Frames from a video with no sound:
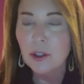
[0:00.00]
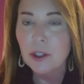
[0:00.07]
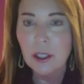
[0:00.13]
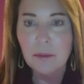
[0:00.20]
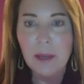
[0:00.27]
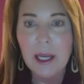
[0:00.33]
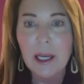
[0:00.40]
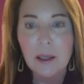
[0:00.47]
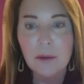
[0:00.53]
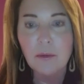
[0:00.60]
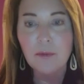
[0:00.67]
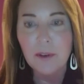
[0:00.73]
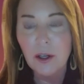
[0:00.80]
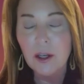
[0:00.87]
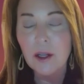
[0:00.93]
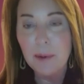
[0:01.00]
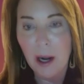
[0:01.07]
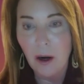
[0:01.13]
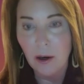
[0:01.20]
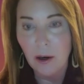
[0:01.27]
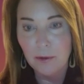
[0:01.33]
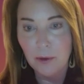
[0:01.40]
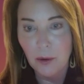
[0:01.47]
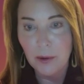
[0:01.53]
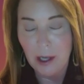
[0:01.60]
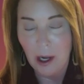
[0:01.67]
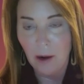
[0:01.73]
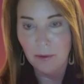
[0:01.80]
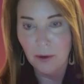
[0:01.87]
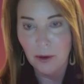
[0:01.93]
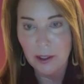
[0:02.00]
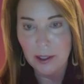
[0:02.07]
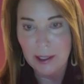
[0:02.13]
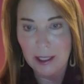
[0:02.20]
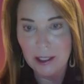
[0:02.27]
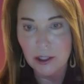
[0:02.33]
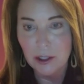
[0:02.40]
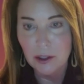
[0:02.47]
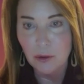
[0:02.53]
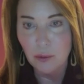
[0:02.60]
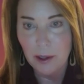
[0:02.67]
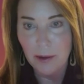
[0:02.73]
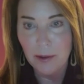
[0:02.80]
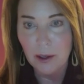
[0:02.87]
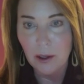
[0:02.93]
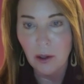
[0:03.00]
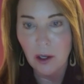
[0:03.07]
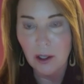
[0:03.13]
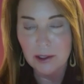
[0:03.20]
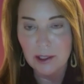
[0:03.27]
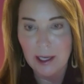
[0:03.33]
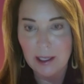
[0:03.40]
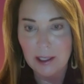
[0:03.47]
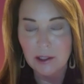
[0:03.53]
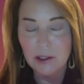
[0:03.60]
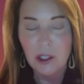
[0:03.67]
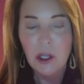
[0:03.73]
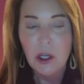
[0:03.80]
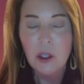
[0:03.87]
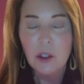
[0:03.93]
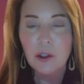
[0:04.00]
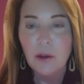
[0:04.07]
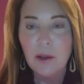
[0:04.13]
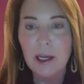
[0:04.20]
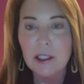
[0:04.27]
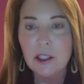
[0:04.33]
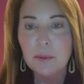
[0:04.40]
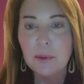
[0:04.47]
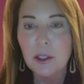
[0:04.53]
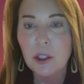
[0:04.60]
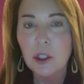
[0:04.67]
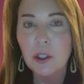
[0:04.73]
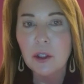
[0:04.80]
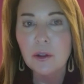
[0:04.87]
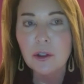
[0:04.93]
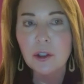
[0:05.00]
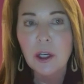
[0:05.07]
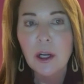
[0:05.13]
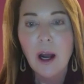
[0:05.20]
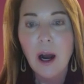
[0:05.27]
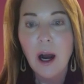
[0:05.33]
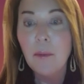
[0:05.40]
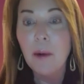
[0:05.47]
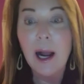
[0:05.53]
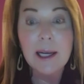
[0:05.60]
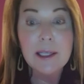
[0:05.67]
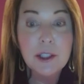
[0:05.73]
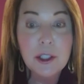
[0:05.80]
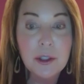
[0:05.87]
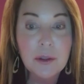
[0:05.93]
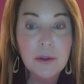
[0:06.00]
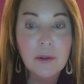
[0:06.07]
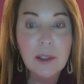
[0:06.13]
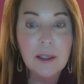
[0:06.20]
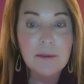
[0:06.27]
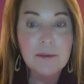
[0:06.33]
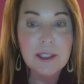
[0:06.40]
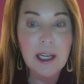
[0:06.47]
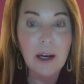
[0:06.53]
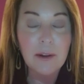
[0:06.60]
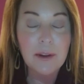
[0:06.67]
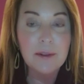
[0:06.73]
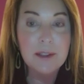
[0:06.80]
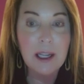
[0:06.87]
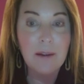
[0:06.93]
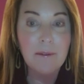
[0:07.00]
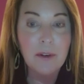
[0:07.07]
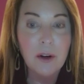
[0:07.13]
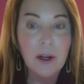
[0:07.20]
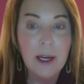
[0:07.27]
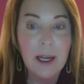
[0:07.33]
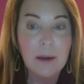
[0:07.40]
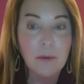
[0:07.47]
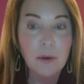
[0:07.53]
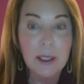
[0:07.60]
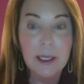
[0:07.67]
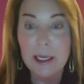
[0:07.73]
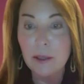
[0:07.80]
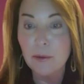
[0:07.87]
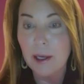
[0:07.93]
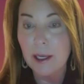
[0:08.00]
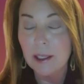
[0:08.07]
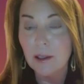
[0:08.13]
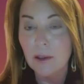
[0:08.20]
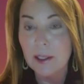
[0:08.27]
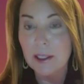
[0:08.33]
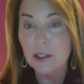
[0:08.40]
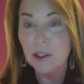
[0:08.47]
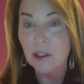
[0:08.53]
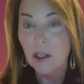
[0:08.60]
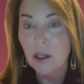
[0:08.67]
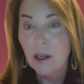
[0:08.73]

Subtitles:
and making very powerful and helpful connections with and alongside us. So that's been huge. I too live south of Denver, and we're getting ready to lease